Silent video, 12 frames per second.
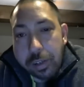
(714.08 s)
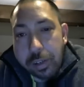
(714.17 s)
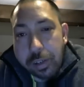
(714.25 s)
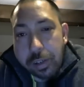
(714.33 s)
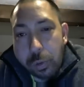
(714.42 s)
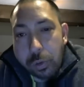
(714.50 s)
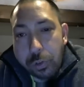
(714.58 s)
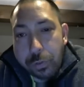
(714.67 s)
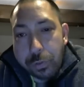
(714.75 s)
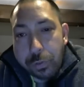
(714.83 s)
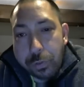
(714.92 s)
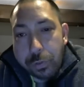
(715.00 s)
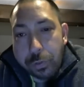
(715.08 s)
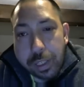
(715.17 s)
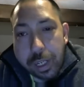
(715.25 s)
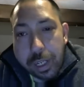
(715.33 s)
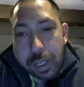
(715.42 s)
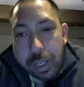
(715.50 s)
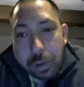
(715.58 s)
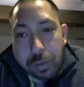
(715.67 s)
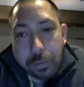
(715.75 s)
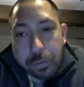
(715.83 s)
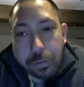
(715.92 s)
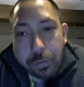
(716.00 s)
who was fighting and what
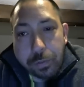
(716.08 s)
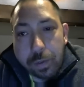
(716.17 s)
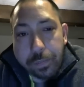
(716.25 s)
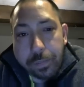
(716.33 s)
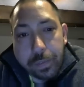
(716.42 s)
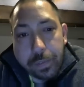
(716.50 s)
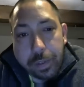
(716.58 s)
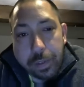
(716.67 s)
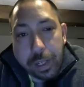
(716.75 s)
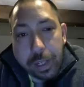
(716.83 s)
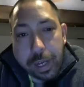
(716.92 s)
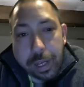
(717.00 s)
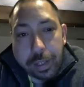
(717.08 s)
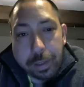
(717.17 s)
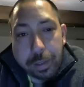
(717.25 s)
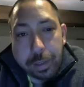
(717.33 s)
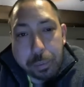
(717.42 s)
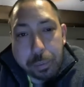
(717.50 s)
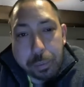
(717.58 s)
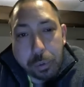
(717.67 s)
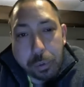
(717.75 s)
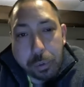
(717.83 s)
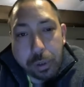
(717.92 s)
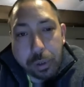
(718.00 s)
for, and the point of it, he
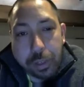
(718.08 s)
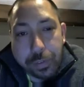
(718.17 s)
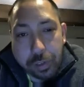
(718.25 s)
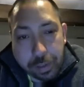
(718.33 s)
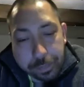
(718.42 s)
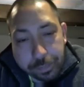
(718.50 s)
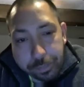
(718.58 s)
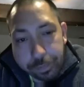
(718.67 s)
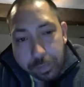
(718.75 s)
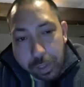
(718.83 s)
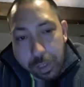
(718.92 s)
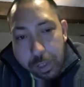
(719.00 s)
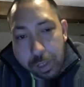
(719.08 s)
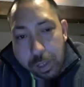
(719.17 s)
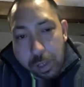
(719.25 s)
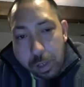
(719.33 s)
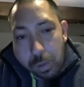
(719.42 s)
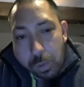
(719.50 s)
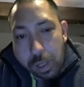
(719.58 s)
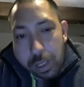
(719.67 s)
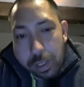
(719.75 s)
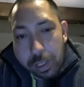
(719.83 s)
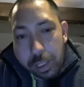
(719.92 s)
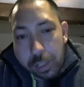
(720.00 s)
said. While on
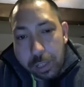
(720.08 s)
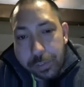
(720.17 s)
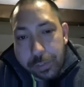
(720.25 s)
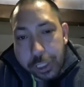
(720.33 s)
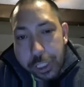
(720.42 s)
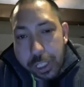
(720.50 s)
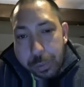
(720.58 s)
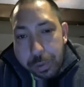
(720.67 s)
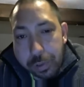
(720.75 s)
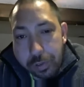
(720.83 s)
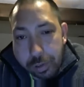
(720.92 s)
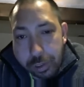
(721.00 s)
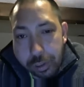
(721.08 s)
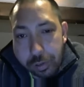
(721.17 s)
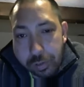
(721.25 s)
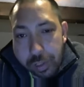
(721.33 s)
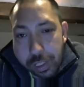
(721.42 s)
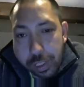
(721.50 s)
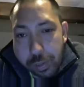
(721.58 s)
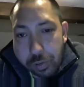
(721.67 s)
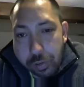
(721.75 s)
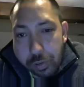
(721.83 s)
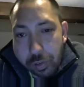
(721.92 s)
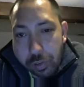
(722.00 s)
leave in January, the soldier said he was
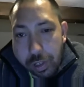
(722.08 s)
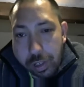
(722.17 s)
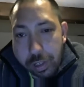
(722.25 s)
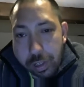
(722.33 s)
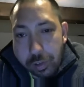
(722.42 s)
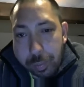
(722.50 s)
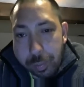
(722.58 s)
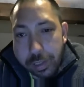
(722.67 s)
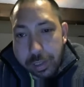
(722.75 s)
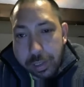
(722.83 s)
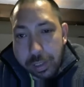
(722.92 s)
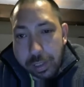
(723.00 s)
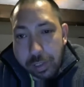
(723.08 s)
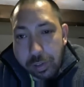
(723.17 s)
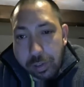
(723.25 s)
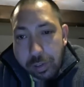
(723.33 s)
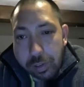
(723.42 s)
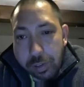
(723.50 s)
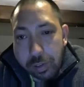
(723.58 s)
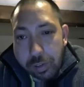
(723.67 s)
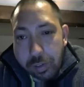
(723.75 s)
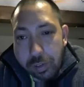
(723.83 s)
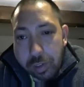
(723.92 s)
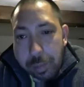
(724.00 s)
unexpectedly
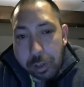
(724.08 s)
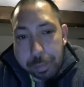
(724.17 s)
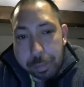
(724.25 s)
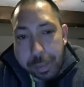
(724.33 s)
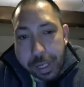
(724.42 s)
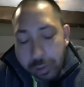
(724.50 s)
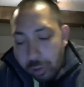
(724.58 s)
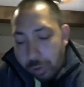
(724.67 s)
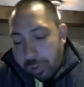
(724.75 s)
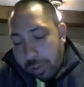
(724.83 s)
summoned back to his unit.